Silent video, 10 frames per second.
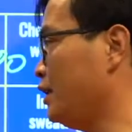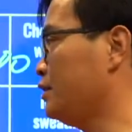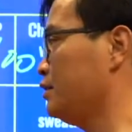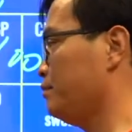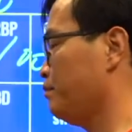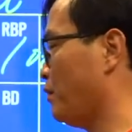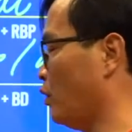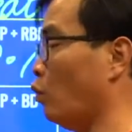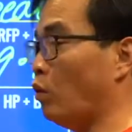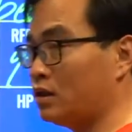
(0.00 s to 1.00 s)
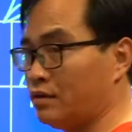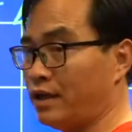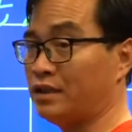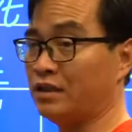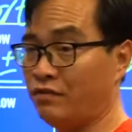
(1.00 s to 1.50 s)
it, whatever
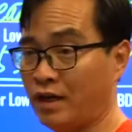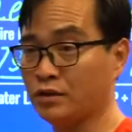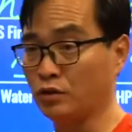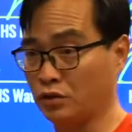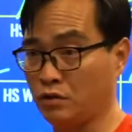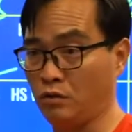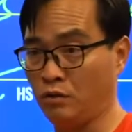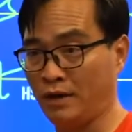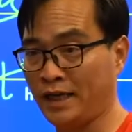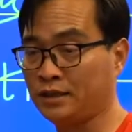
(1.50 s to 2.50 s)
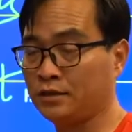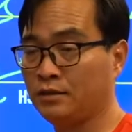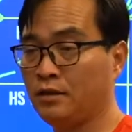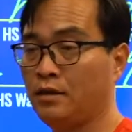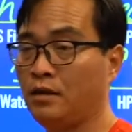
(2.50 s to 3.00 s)
it is, fast or slow, right?
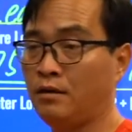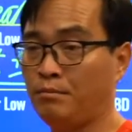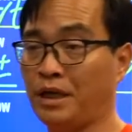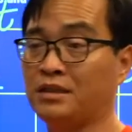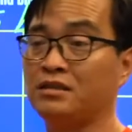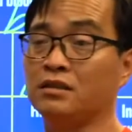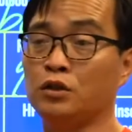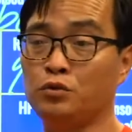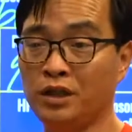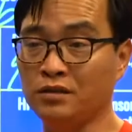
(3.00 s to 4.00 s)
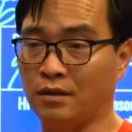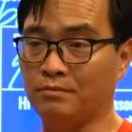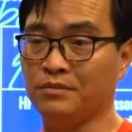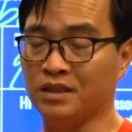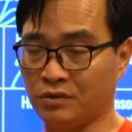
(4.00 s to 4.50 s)
But the
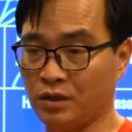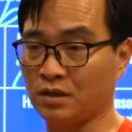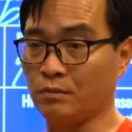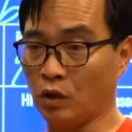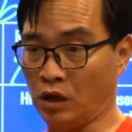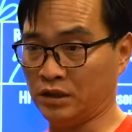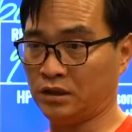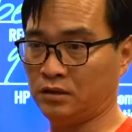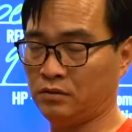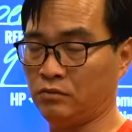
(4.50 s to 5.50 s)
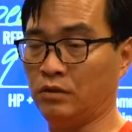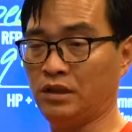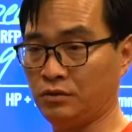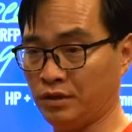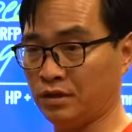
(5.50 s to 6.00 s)
reason lost.
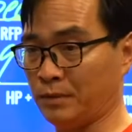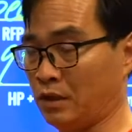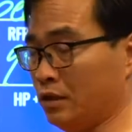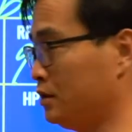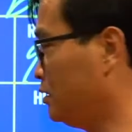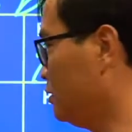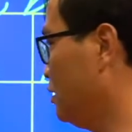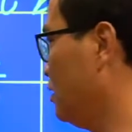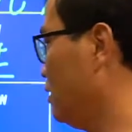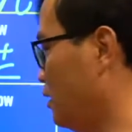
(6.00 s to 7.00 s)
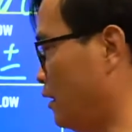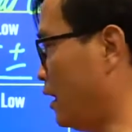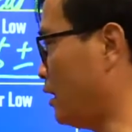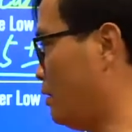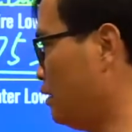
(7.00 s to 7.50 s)
What is reason lost?
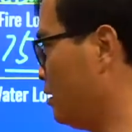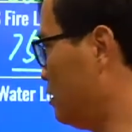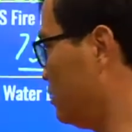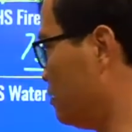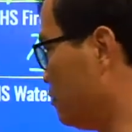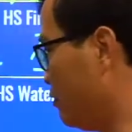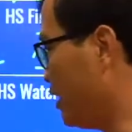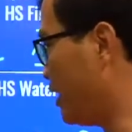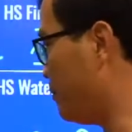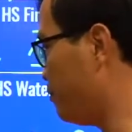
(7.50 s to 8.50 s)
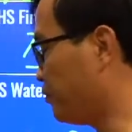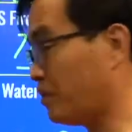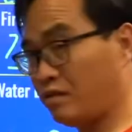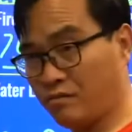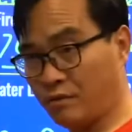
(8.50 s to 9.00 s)
Like they can
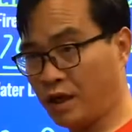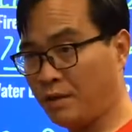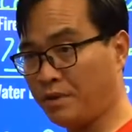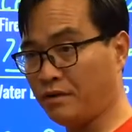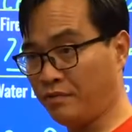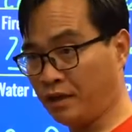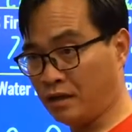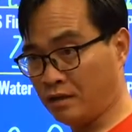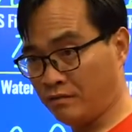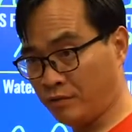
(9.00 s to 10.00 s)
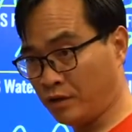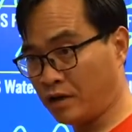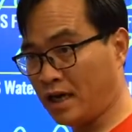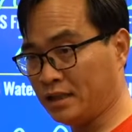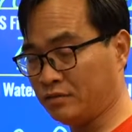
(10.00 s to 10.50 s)
when heartbeat when your
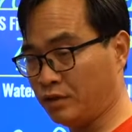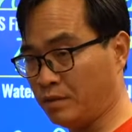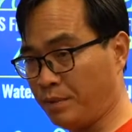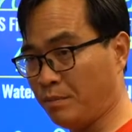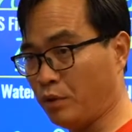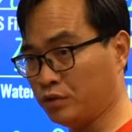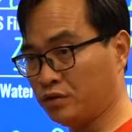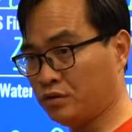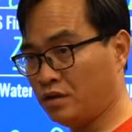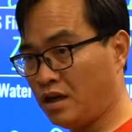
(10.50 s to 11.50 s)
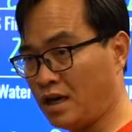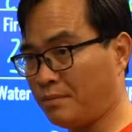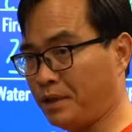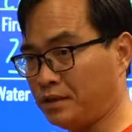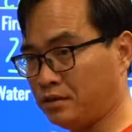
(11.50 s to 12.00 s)
clients when the people's
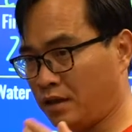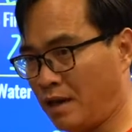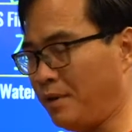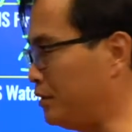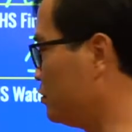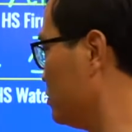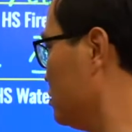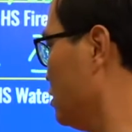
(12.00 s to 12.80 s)
heartbeat happens,